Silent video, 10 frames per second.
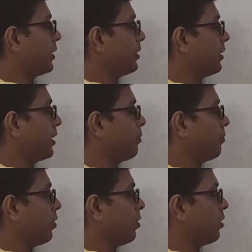the
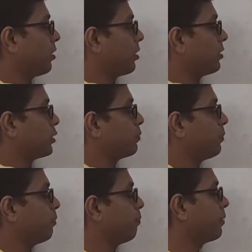name or
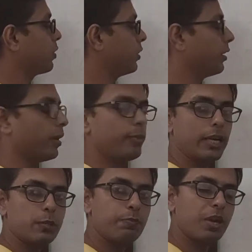peculiar name,
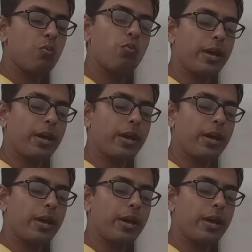that is py.